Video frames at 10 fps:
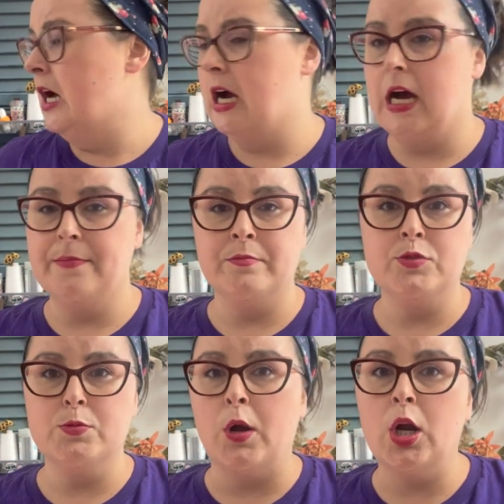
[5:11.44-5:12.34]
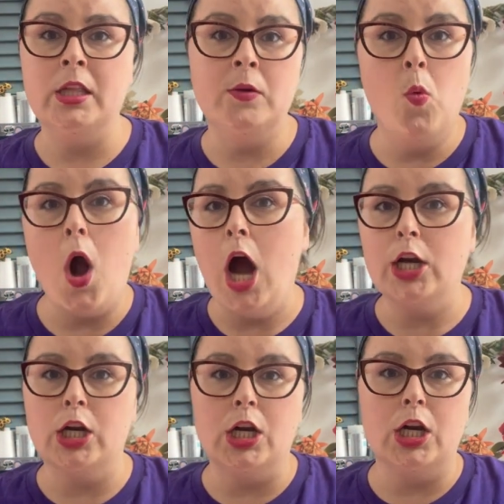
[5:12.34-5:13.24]
um, sparkling
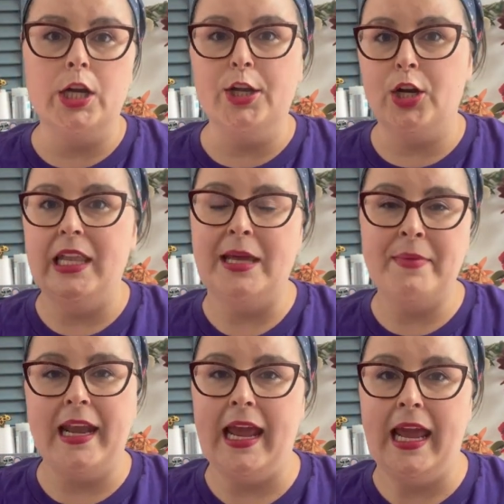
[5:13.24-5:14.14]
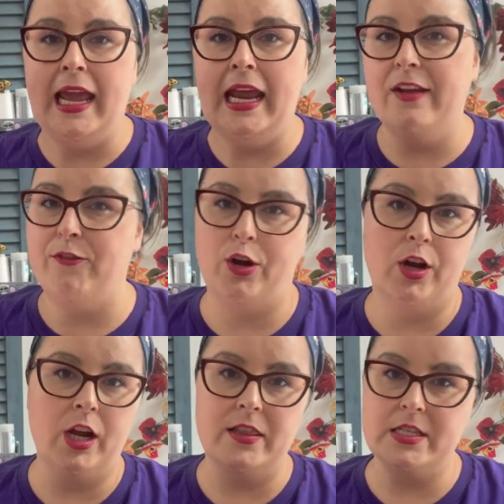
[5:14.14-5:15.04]
water, your lemonade, if
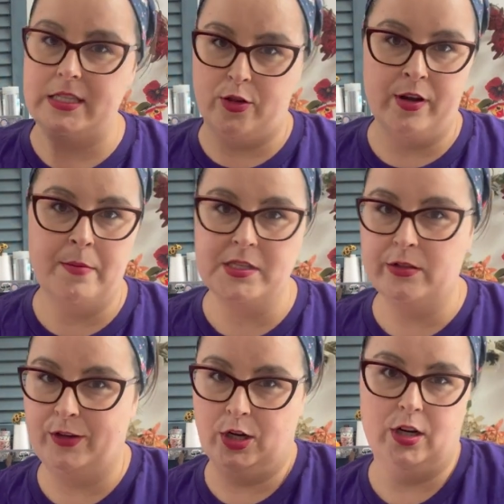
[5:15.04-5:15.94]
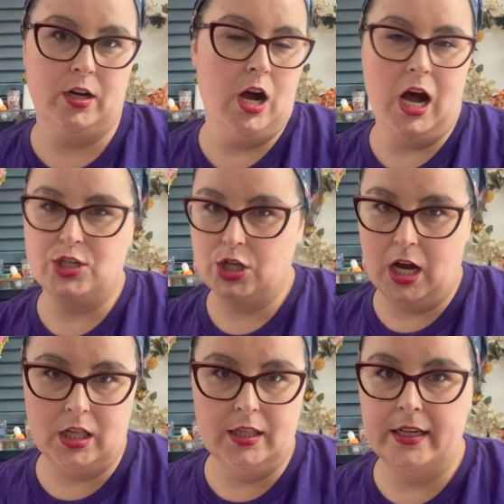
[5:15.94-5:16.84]
you're in the Southern Hemisphere, a hot
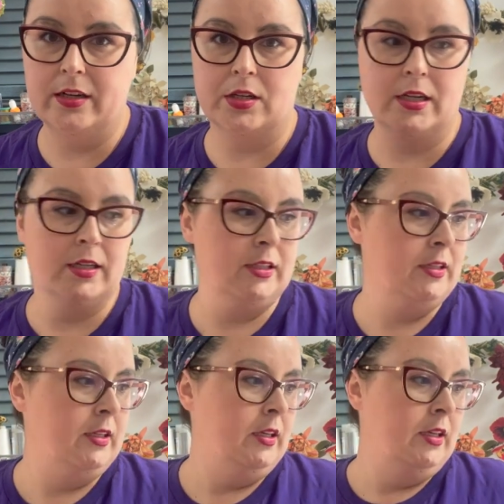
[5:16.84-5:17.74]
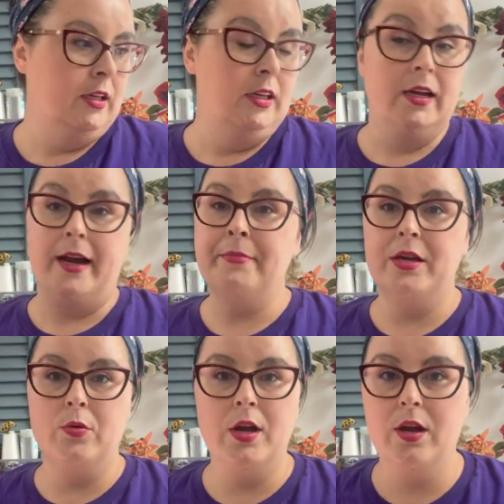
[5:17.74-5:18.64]
chocolate, or
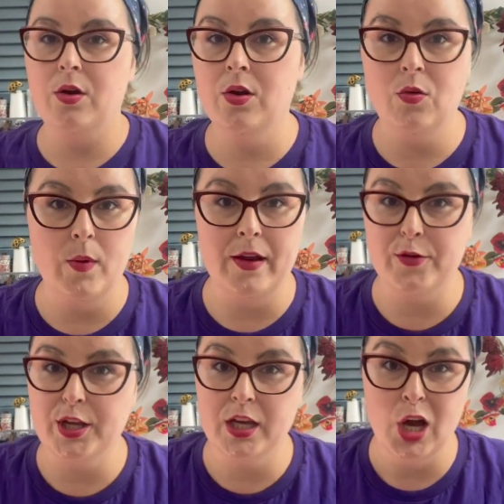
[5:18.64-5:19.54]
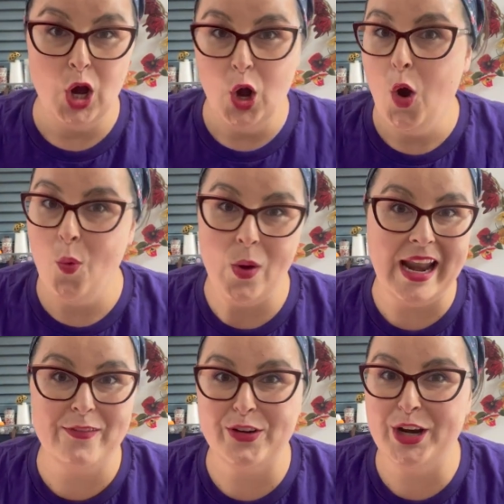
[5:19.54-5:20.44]
I mean, whatever you,
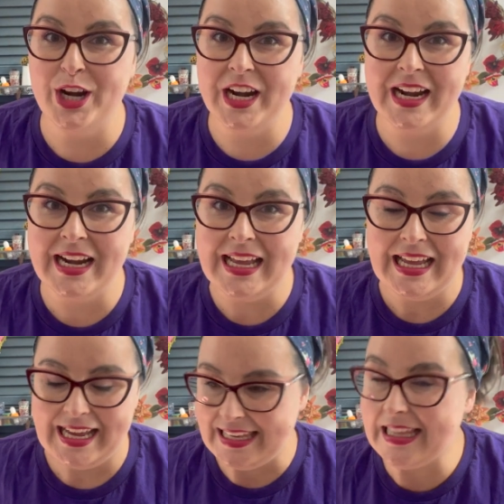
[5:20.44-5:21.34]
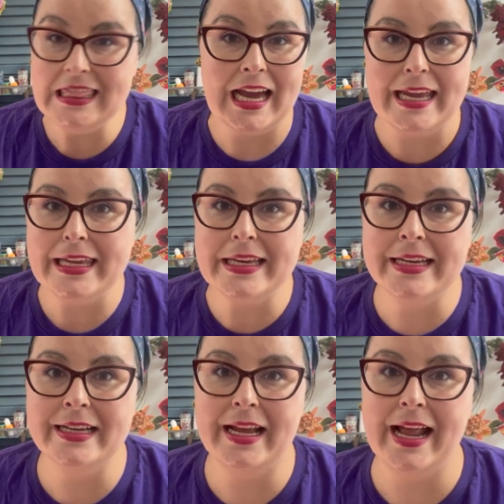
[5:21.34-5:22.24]
whatever you like.
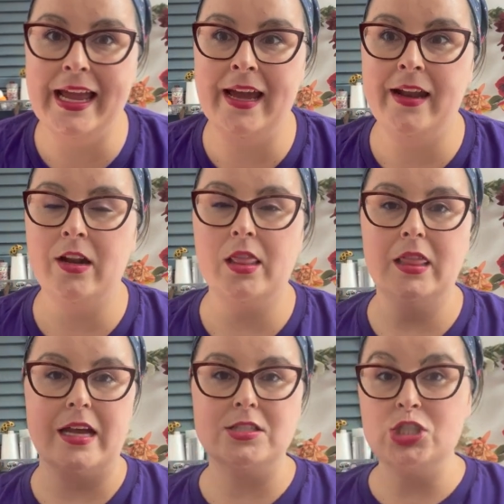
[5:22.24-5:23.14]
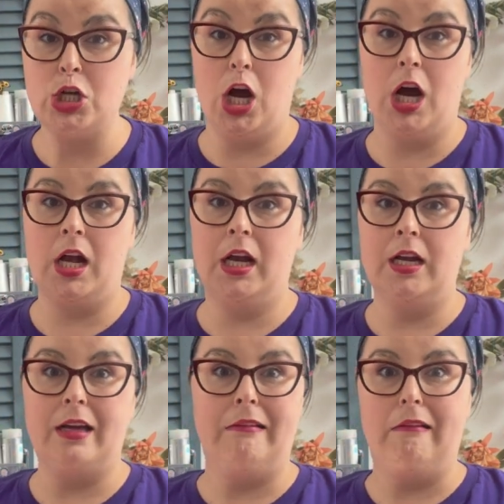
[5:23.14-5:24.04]
And let's talk
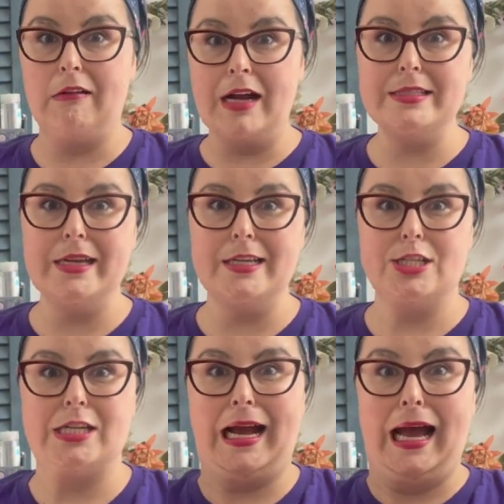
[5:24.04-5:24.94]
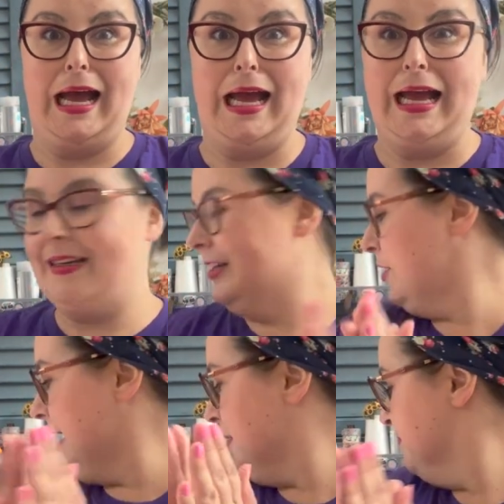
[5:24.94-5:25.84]
cross stitch. Ah,
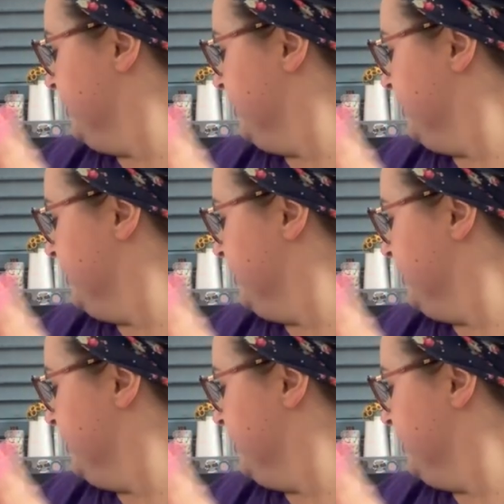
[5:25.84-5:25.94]
okay.